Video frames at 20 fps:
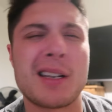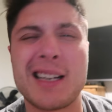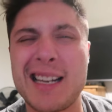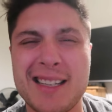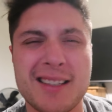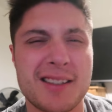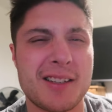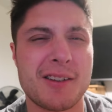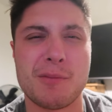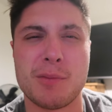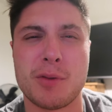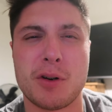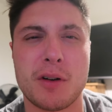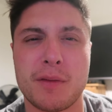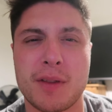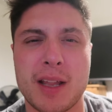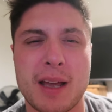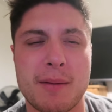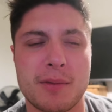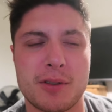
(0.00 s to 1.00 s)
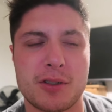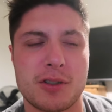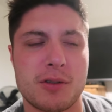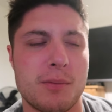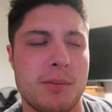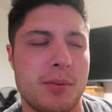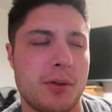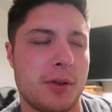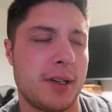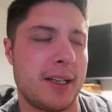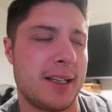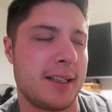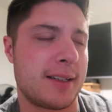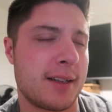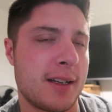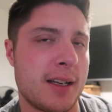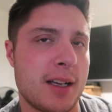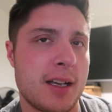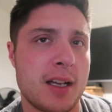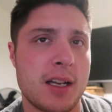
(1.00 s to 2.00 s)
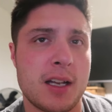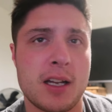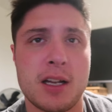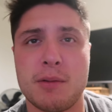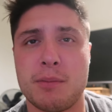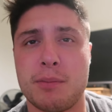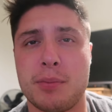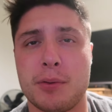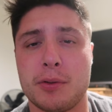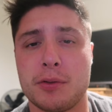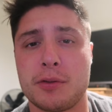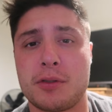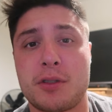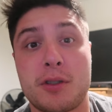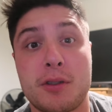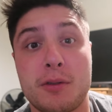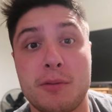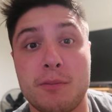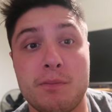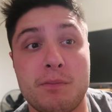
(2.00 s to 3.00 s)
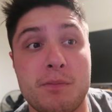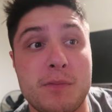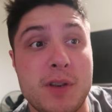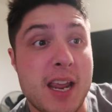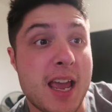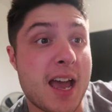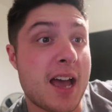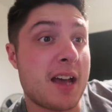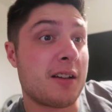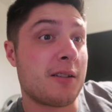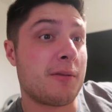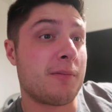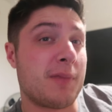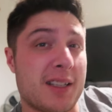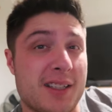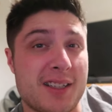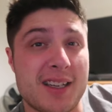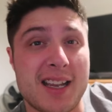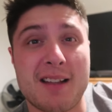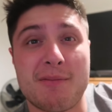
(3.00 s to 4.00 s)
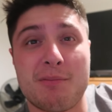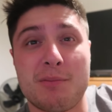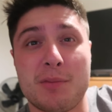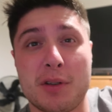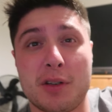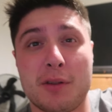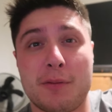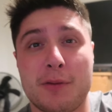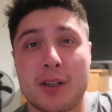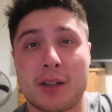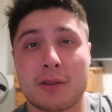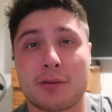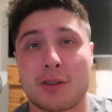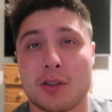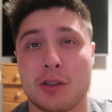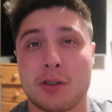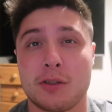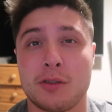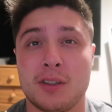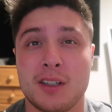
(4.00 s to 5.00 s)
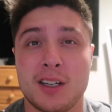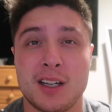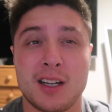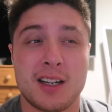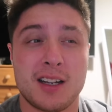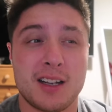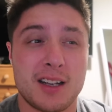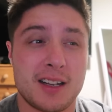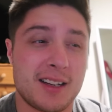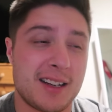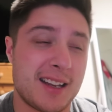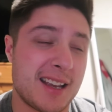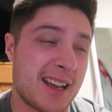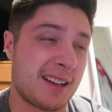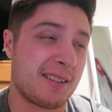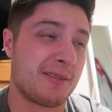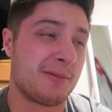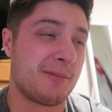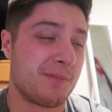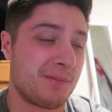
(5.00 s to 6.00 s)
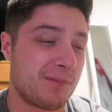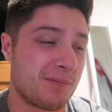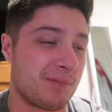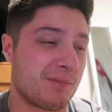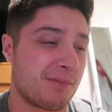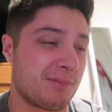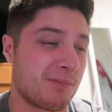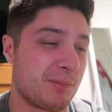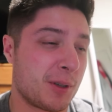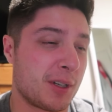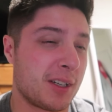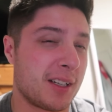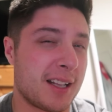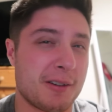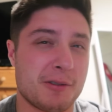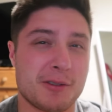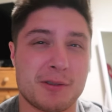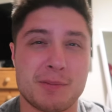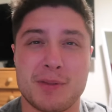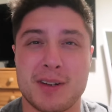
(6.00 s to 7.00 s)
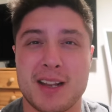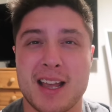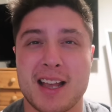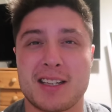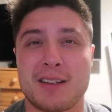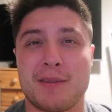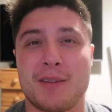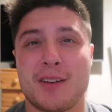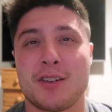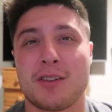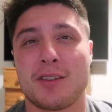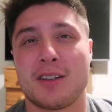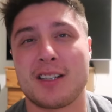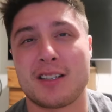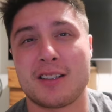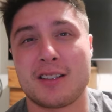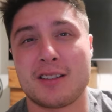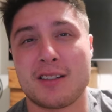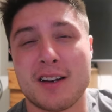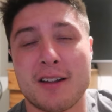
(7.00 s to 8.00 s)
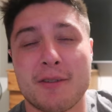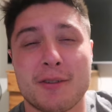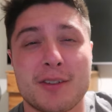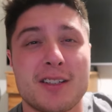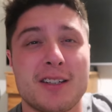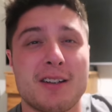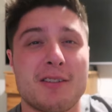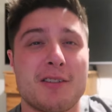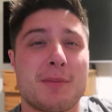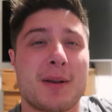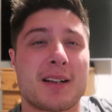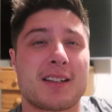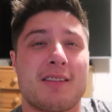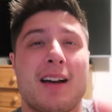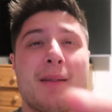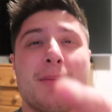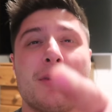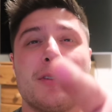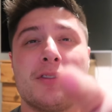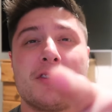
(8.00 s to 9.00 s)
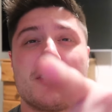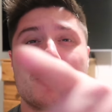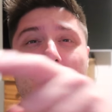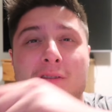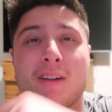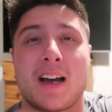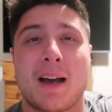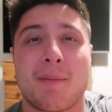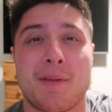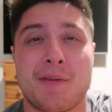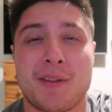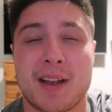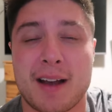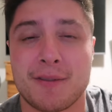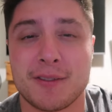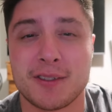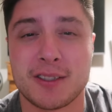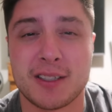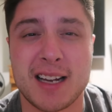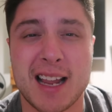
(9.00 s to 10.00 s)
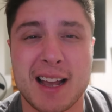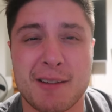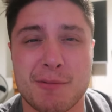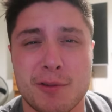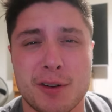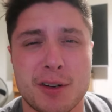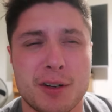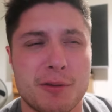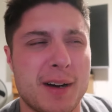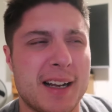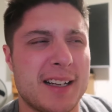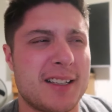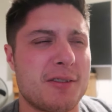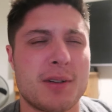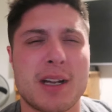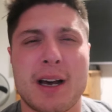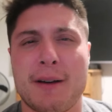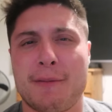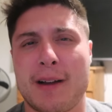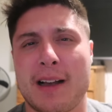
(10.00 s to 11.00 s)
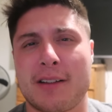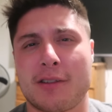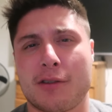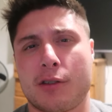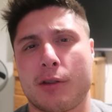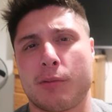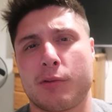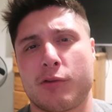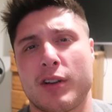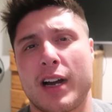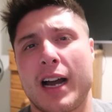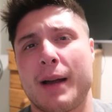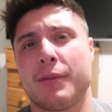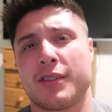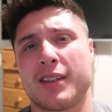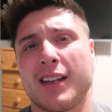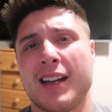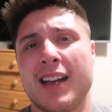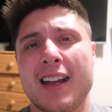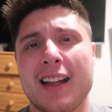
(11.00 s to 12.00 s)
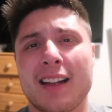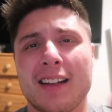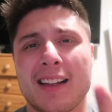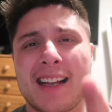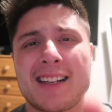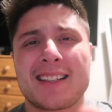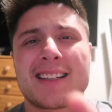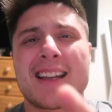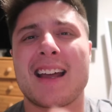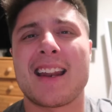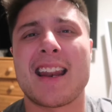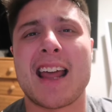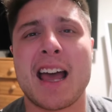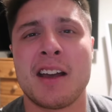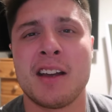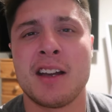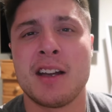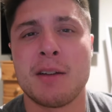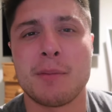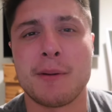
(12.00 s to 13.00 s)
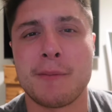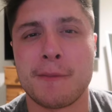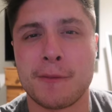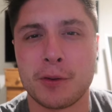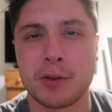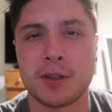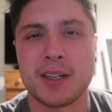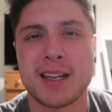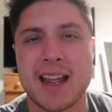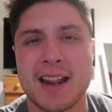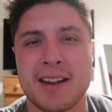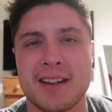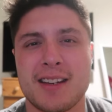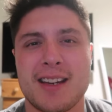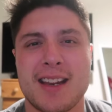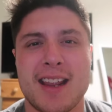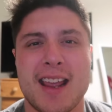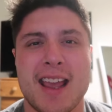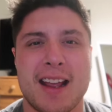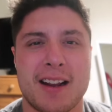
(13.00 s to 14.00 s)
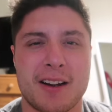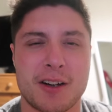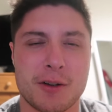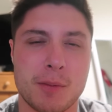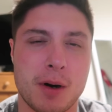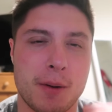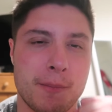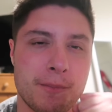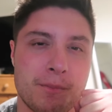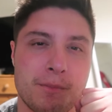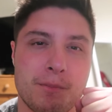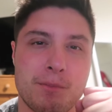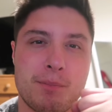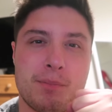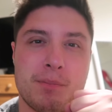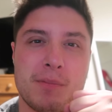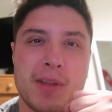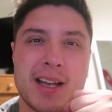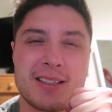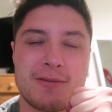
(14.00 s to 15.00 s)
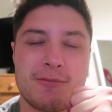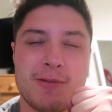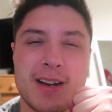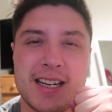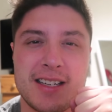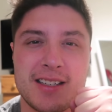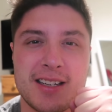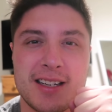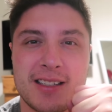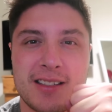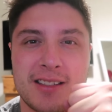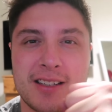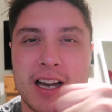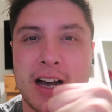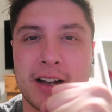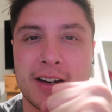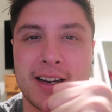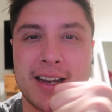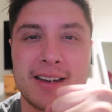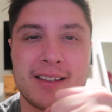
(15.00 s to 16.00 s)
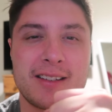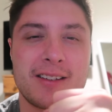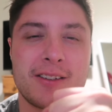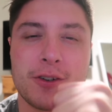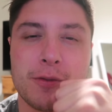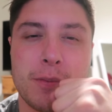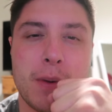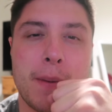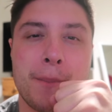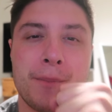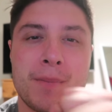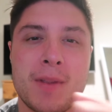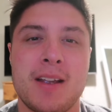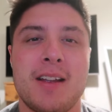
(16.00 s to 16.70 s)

I need to do more of them at some point. But yeah, that's it. Another vlog done. Yeah, one of those. But yes, if you enjoyed this, you know what to do. Smash the like button, subscribe if you haven't. And yeah, we're on our way to 2,500 subscribers. Let's get there before the end of the year. Come on. let's reach this target. Come on.